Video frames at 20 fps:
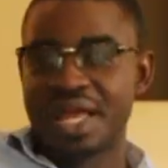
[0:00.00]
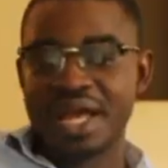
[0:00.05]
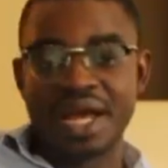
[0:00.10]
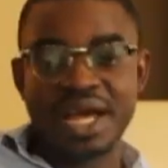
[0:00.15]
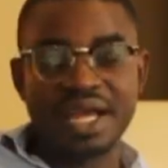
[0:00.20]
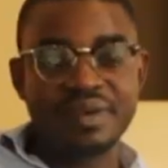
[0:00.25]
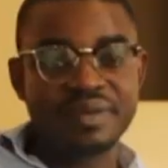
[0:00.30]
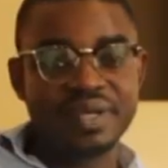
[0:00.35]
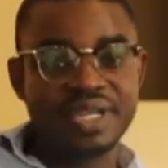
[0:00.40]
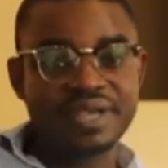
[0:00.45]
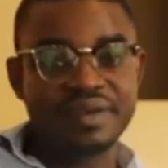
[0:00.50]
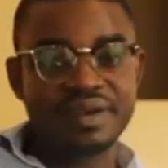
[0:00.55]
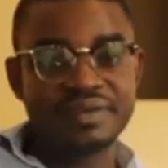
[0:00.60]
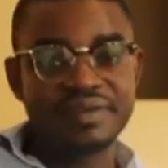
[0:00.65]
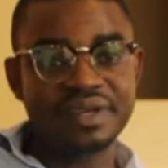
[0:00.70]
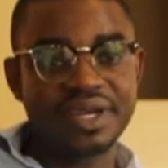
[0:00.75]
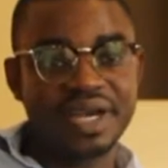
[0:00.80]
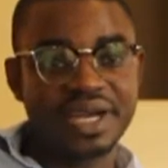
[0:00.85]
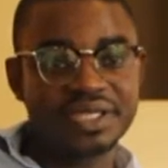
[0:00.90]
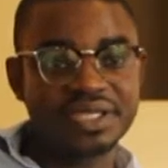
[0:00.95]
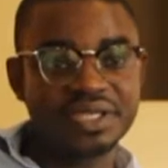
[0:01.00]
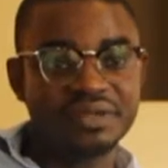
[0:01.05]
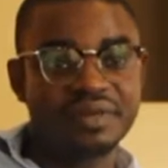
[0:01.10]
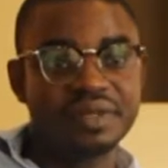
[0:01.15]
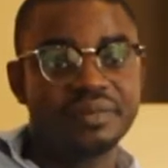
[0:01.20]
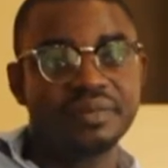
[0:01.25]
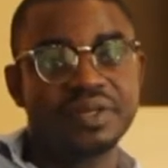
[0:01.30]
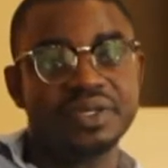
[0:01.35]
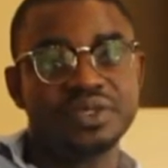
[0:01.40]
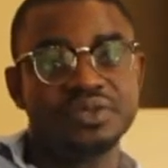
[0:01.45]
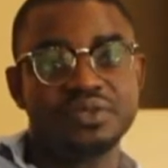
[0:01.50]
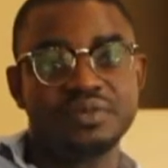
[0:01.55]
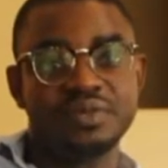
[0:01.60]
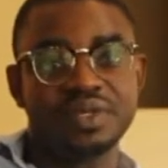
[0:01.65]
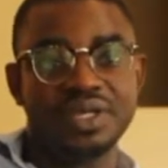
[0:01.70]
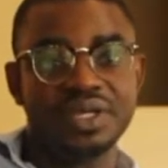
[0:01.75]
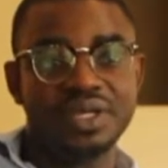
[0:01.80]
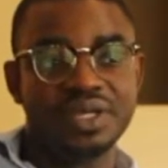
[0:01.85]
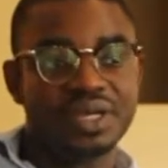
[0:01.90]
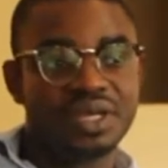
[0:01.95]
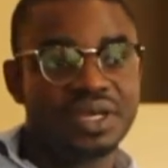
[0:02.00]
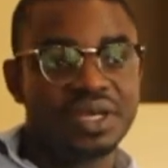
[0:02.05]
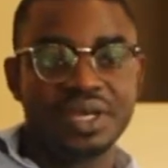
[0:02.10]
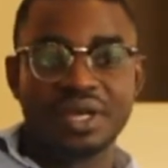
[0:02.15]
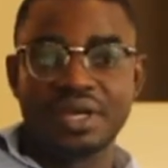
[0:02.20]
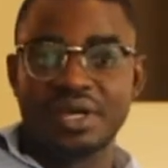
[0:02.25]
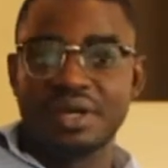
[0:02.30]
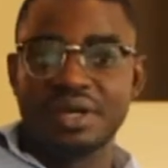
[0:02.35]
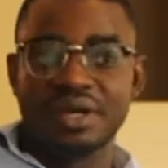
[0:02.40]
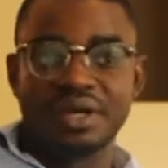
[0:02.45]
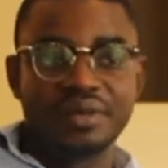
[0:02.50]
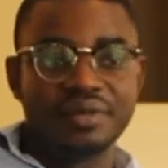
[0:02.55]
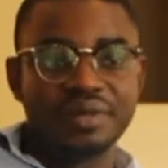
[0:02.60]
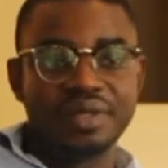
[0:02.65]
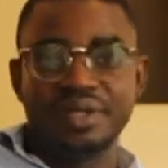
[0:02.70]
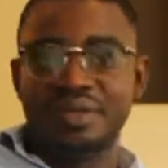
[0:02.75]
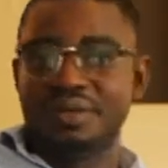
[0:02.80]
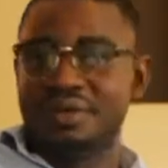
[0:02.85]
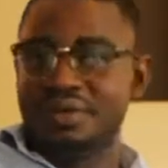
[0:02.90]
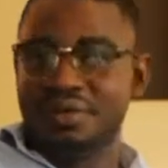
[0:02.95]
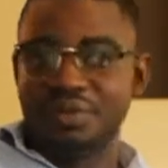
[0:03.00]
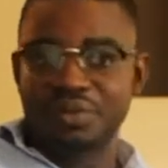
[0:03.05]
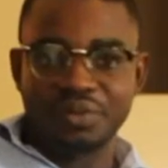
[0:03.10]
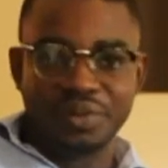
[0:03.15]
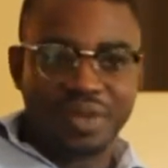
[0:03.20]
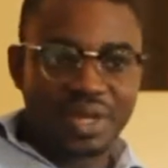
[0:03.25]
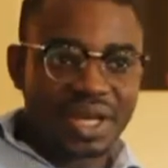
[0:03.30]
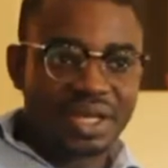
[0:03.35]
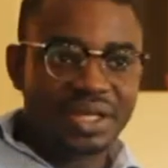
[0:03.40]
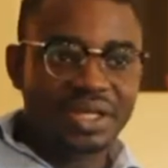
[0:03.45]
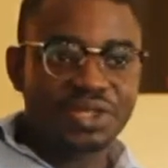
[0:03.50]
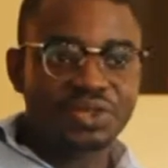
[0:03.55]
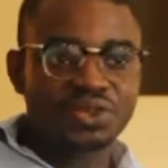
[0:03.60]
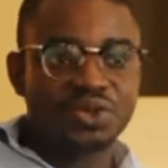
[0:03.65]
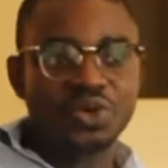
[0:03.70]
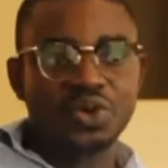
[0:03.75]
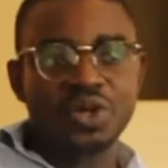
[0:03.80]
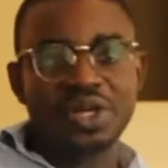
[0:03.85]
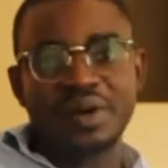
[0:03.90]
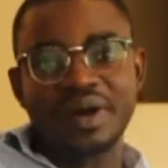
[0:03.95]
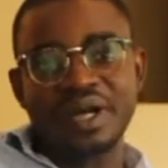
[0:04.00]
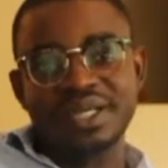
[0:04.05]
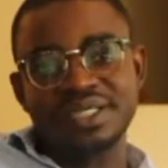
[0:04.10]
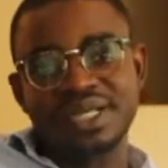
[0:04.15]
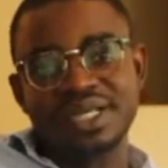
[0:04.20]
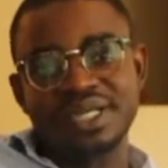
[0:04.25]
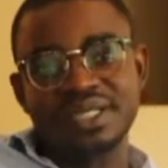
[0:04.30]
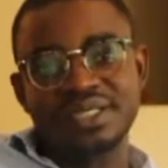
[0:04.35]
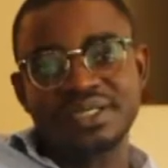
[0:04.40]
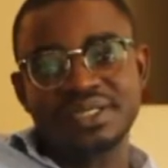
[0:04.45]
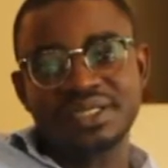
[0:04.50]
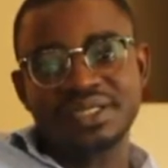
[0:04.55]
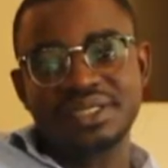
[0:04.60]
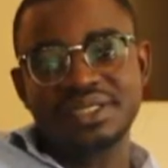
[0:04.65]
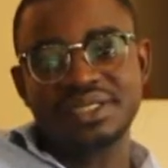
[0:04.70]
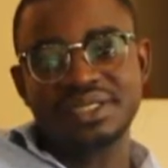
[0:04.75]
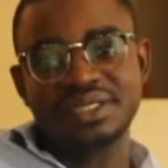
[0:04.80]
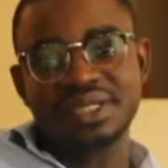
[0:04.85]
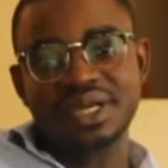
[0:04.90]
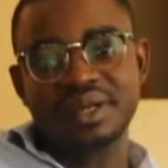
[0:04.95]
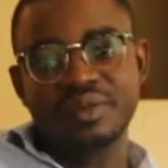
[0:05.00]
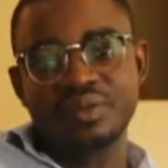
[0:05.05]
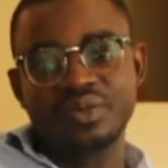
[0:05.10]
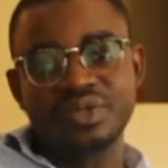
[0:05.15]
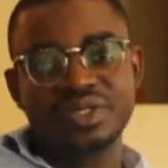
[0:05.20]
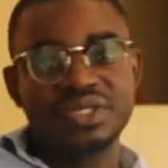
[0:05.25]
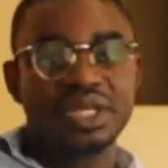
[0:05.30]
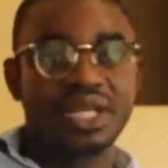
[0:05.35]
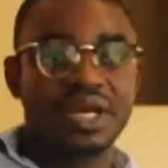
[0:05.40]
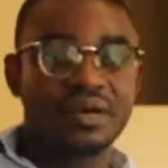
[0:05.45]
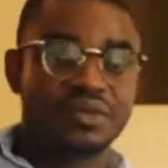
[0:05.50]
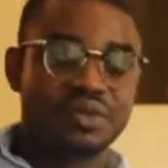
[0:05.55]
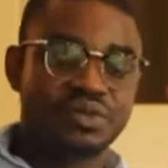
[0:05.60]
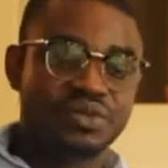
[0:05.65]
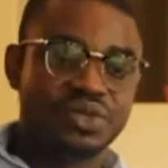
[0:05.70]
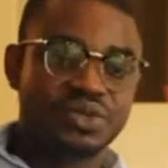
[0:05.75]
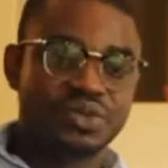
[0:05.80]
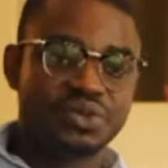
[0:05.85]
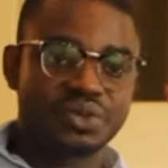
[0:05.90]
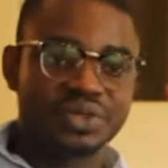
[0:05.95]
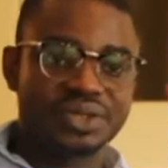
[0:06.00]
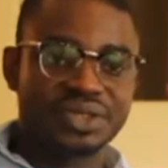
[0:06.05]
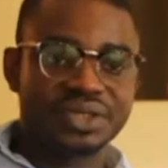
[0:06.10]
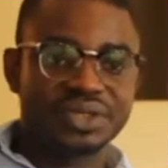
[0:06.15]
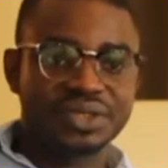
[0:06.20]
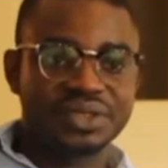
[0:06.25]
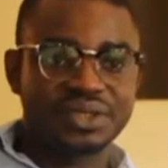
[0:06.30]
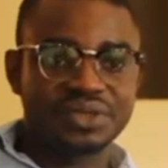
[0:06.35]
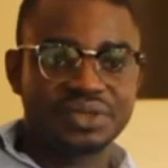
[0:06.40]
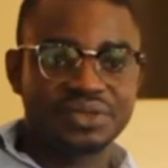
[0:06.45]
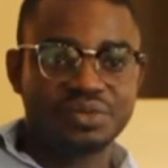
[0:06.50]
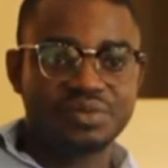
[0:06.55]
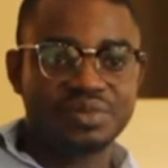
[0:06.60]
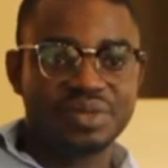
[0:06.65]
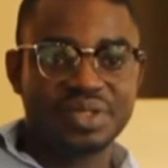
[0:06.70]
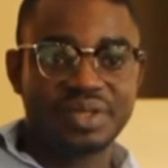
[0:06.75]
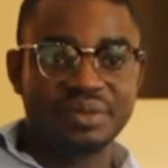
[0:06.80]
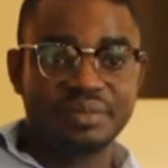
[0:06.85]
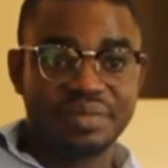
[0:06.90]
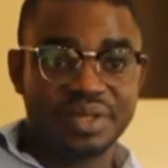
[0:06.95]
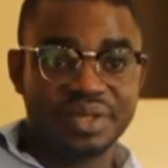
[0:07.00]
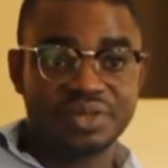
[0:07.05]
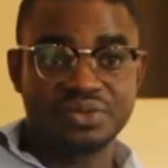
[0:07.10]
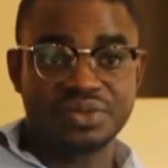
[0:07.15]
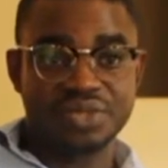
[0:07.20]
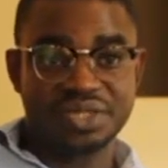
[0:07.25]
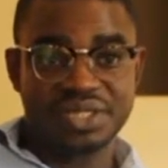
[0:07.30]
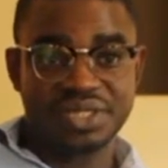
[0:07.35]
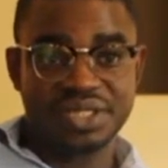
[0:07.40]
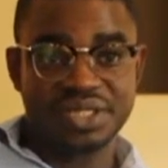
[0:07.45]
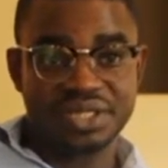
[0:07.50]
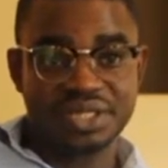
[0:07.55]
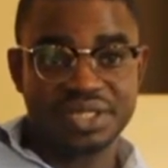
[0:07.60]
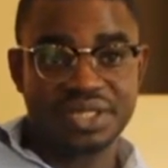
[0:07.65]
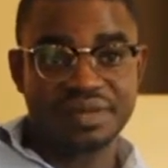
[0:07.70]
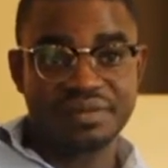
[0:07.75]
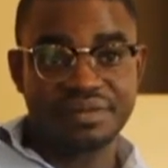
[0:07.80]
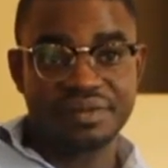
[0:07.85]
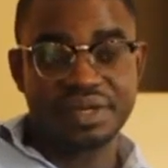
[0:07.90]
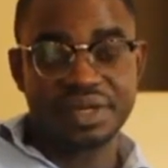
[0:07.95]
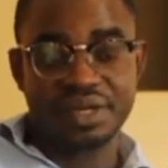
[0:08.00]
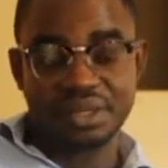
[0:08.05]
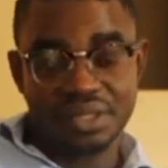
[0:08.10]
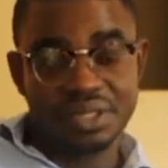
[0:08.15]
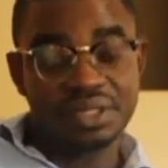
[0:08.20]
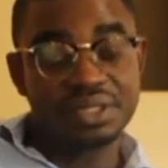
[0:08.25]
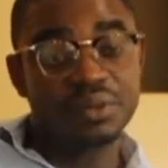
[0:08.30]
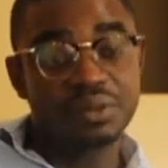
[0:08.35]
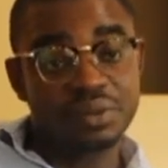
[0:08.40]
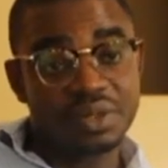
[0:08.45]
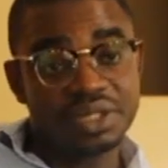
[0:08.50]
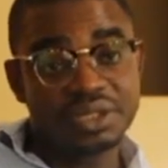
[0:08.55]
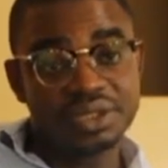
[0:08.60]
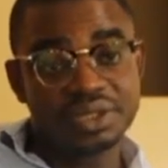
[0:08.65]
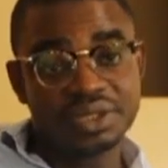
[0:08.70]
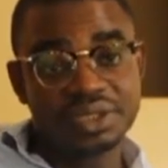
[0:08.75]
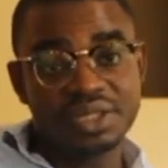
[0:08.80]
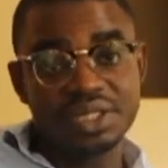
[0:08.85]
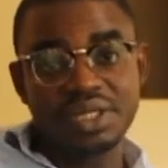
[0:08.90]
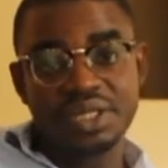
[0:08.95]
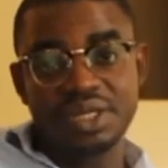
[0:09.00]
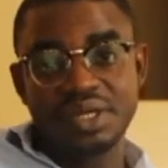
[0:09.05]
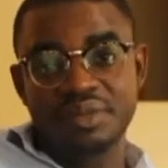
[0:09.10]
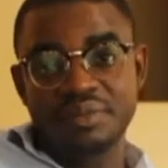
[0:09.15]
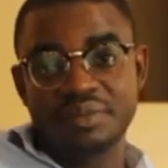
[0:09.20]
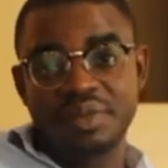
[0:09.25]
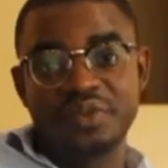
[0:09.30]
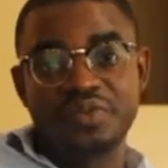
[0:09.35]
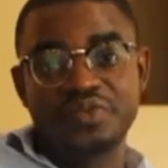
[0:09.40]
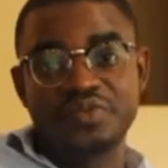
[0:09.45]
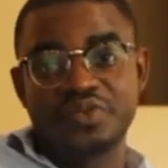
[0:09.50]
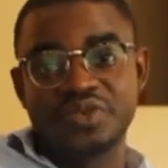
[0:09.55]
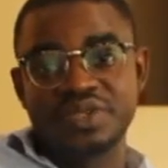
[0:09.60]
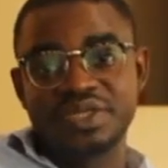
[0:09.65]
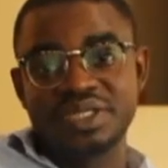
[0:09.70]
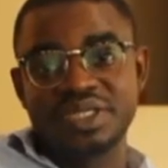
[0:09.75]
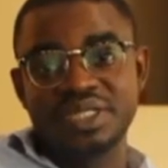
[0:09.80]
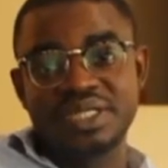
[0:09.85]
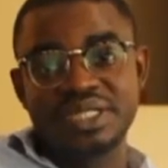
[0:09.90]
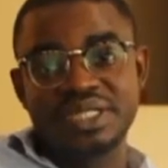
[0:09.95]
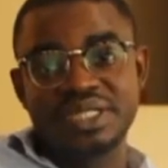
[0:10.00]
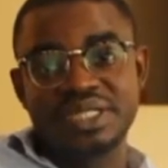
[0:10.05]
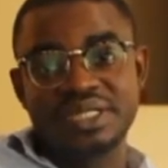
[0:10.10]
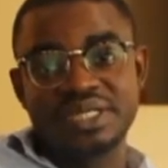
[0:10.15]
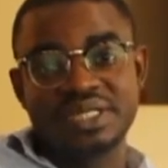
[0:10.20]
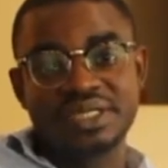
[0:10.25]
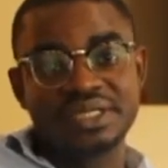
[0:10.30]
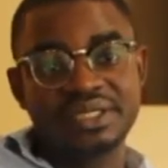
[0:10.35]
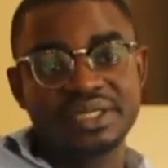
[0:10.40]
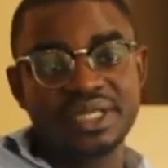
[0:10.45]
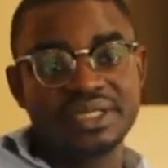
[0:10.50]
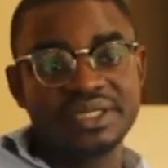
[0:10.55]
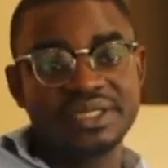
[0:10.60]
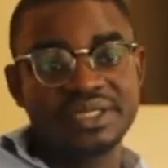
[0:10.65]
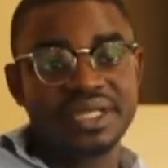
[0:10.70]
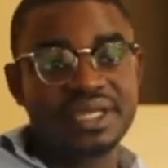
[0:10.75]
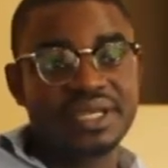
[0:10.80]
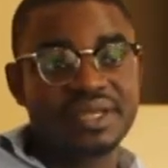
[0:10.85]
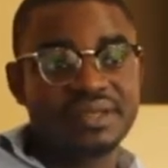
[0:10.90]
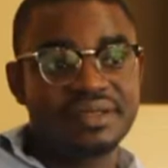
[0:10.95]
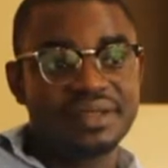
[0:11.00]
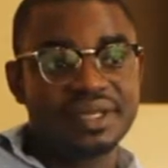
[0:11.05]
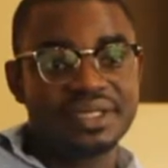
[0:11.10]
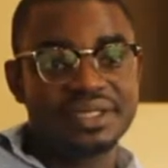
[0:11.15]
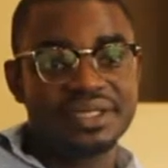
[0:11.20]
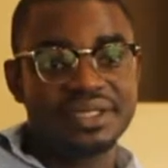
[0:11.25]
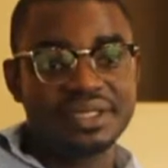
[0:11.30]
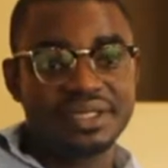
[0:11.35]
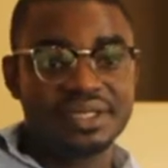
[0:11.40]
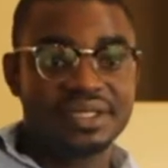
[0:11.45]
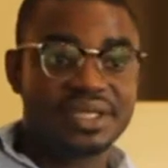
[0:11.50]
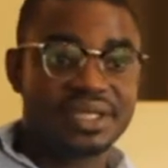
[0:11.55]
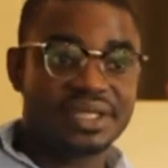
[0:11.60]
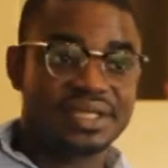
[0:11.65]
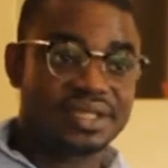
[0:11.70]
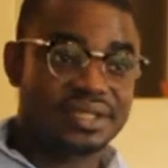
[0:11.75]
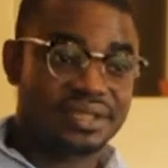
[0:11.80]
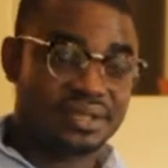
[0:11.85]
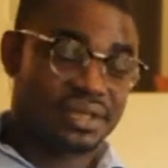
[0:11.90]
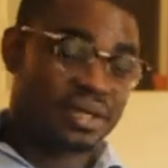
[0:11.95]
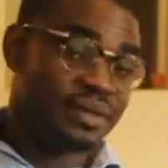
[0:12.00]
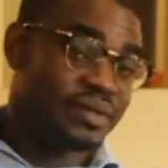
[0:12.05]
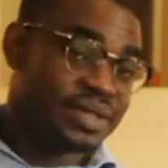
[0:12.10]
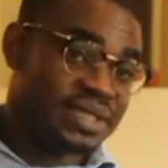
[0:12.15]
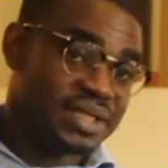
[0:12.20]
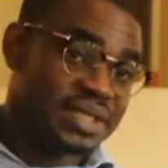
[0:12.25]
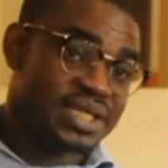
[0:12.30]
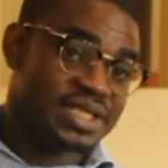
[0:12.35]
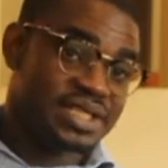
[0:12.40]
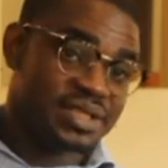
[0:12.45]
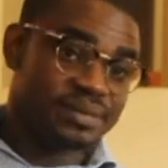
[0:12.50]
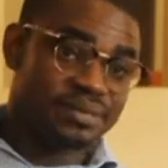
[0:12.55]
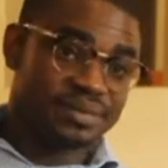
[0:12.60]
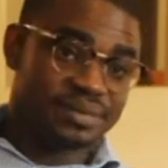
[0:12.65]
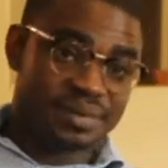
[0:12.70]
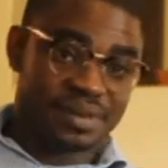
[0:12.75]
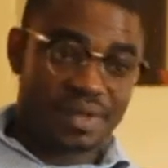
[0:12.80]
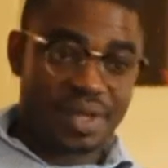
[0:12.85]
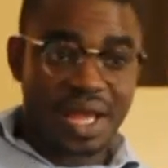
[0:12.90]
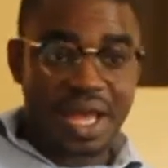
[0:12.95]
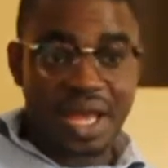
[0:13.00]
I believe Africa is a great place to be. I mean, regardless of all our challenges, we still have the resources to be the best continent in Africa, in the world. But unfortunately, there is that saying that our leaderships